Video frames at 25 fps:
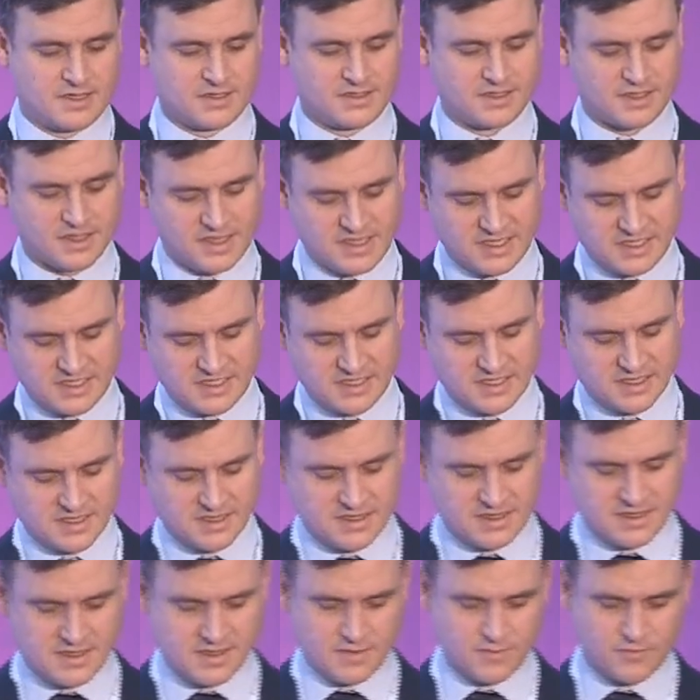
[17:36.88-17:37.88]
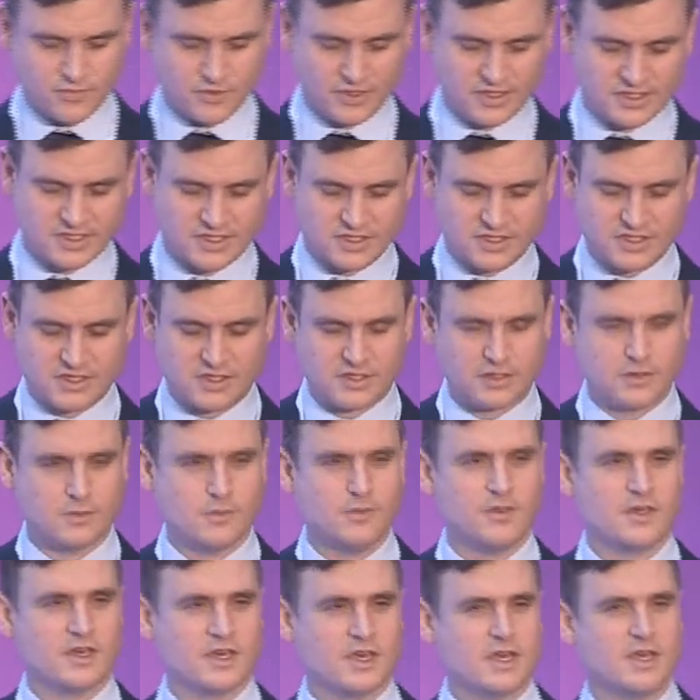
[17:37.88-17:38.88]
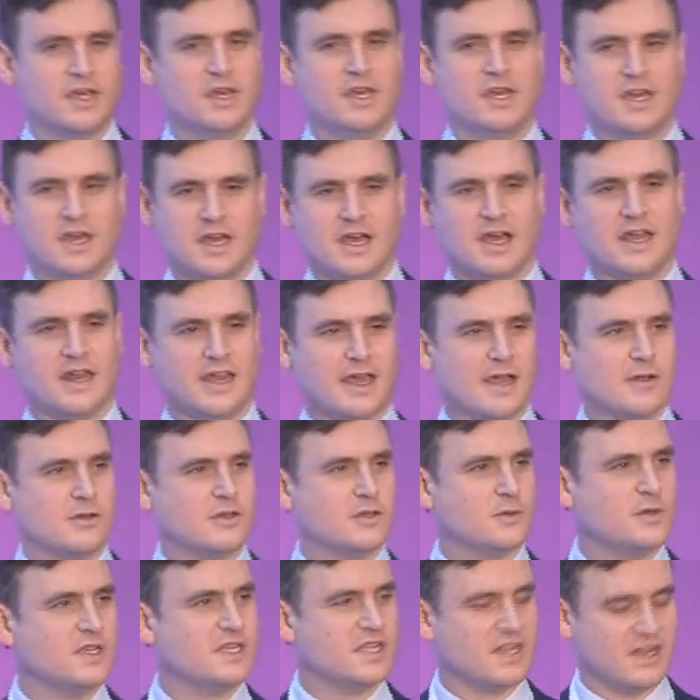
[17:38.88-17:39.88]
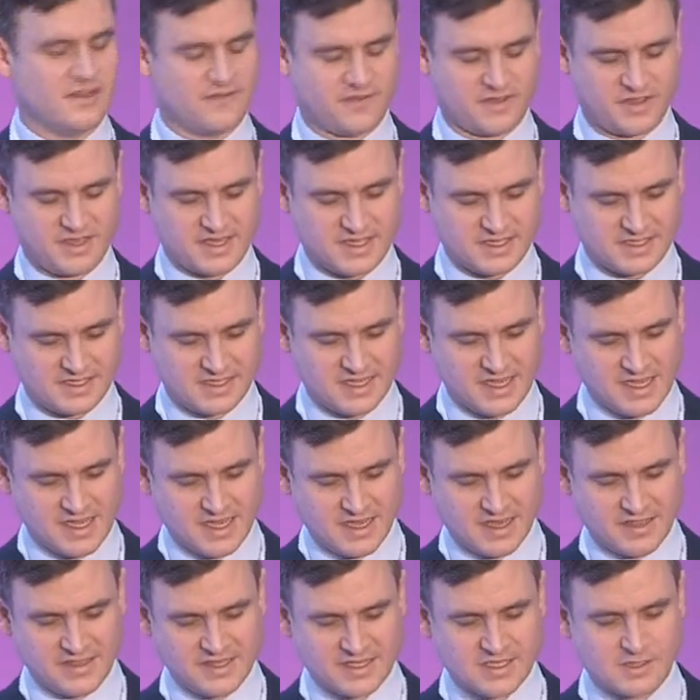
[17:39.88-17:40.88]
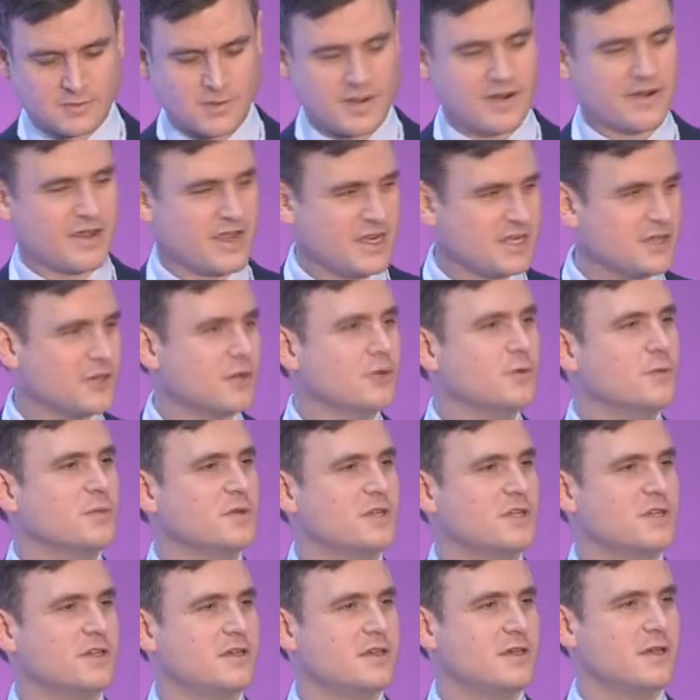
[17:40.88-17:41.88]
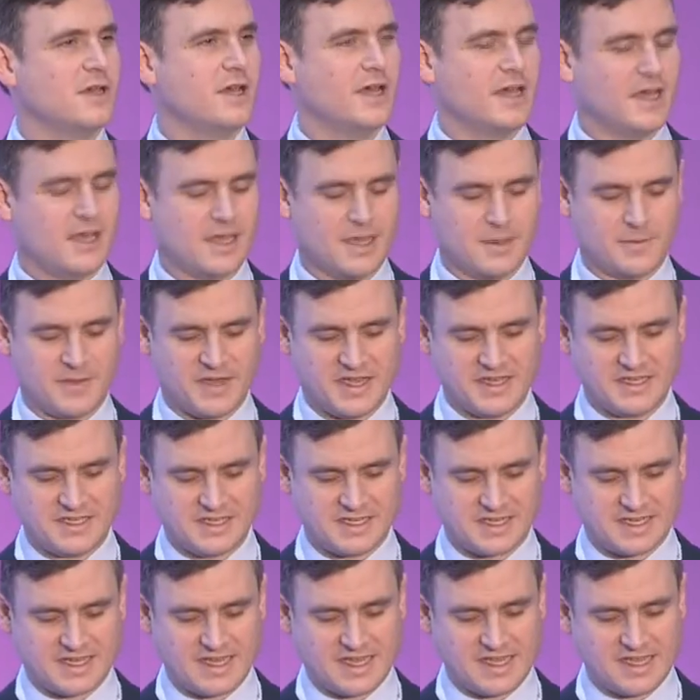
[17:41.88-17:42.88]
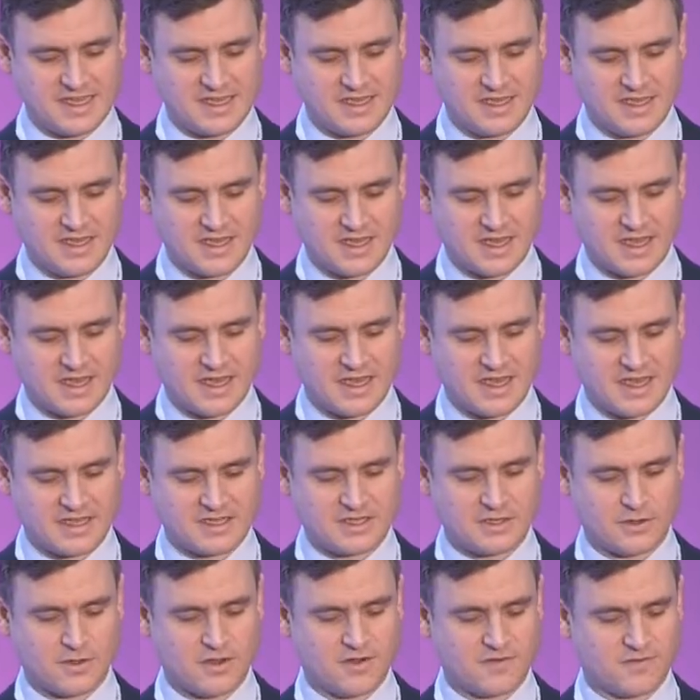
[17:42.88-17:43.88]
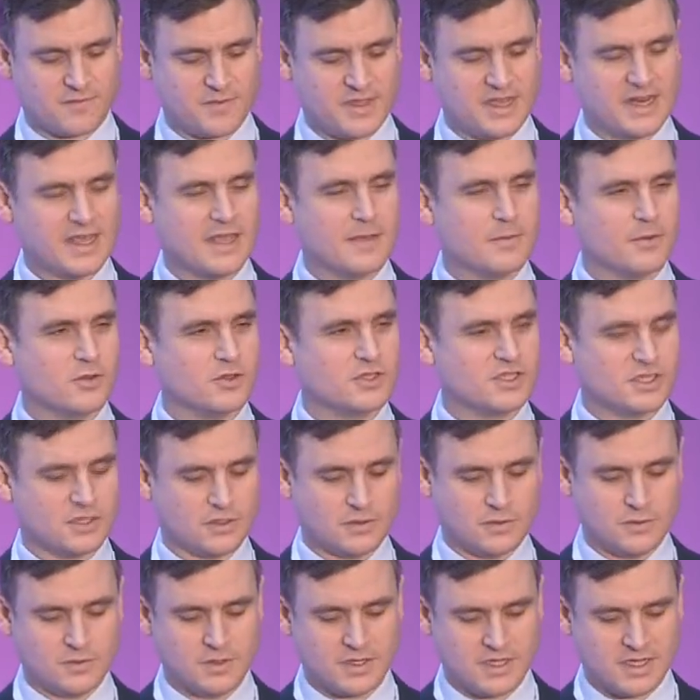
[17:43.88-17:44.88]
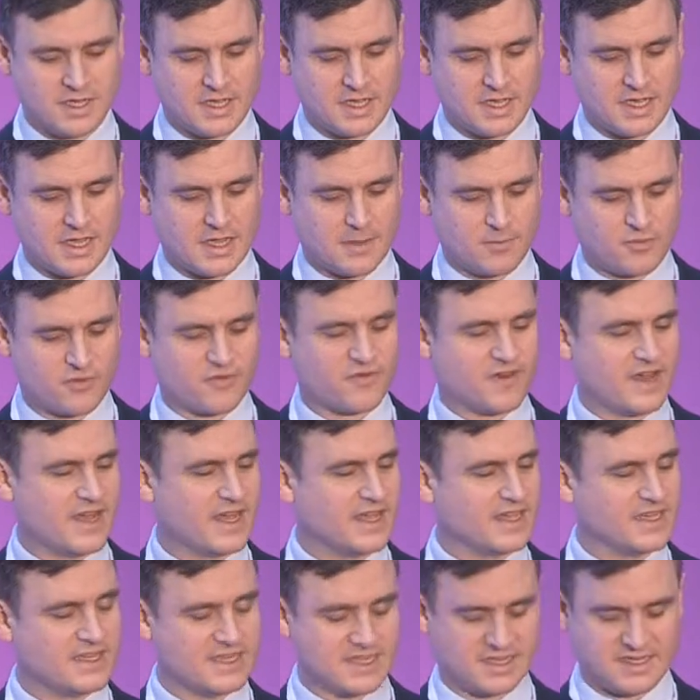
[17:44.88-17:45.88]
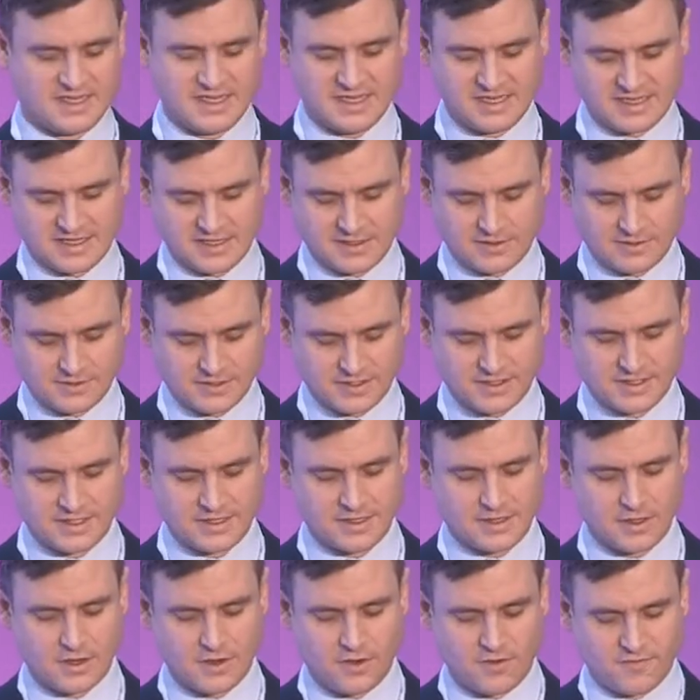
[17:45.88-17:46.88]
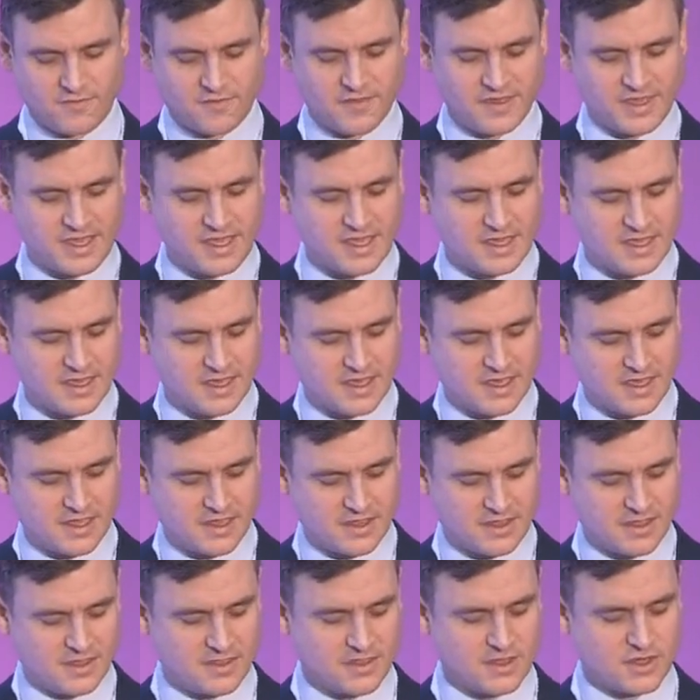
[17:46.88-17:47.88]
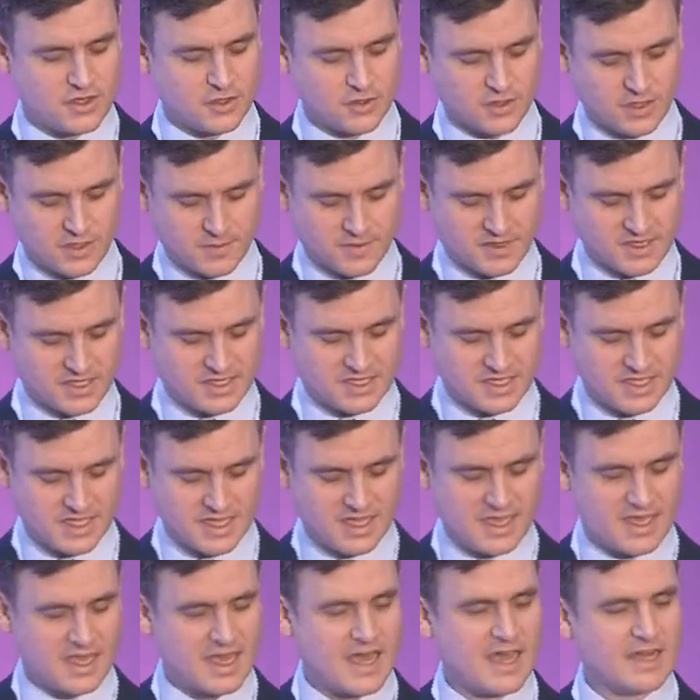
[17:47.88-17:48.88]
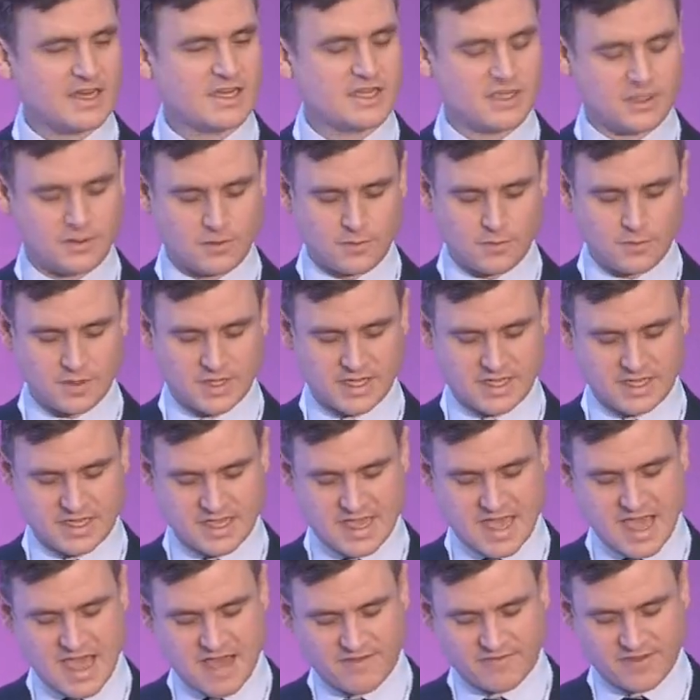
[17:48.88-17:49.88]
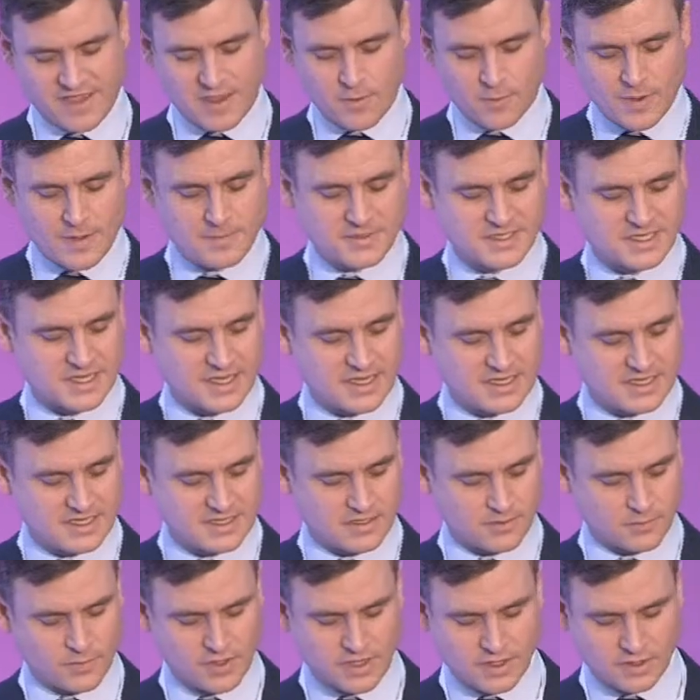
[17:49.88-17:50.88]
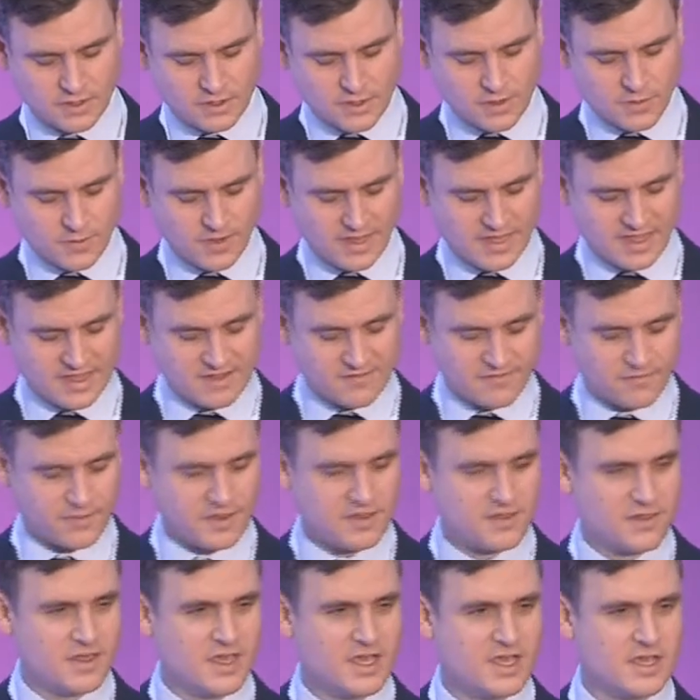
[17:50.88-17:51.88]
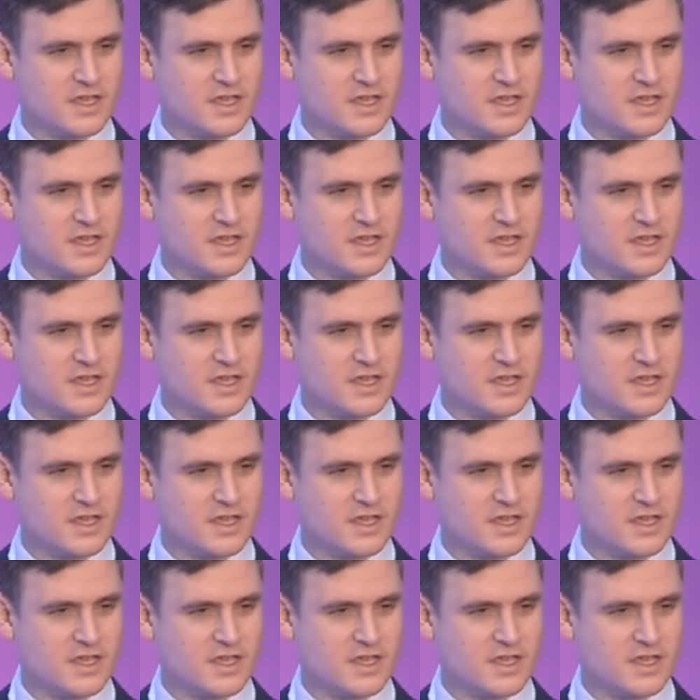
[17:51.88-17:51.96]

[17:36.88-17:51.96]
So this brings us to and how do we deliver this? And this is where I'd hoped by today to have been able to provide details of the document and to have a website that we could go live with